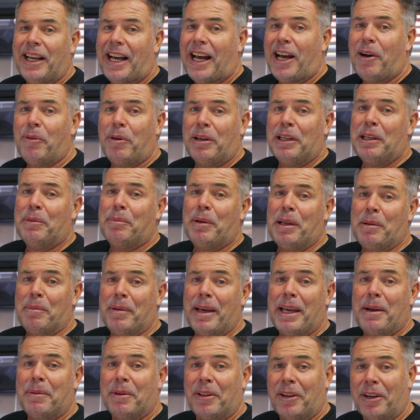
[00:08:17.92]
I wouldn't be
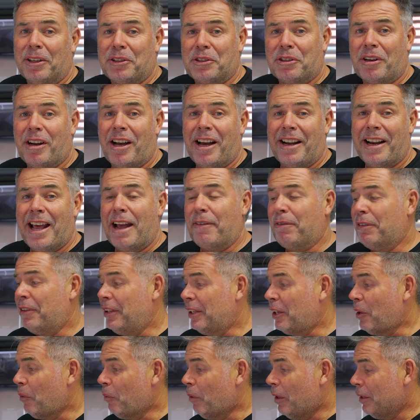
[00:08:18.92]
me without trying
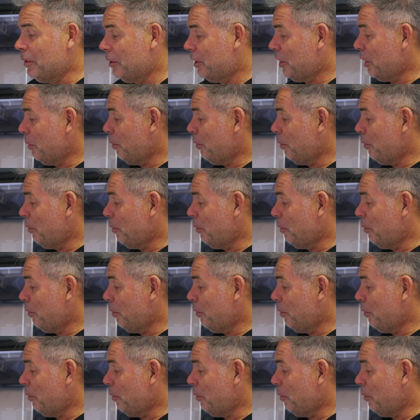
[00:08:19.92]
everything at once.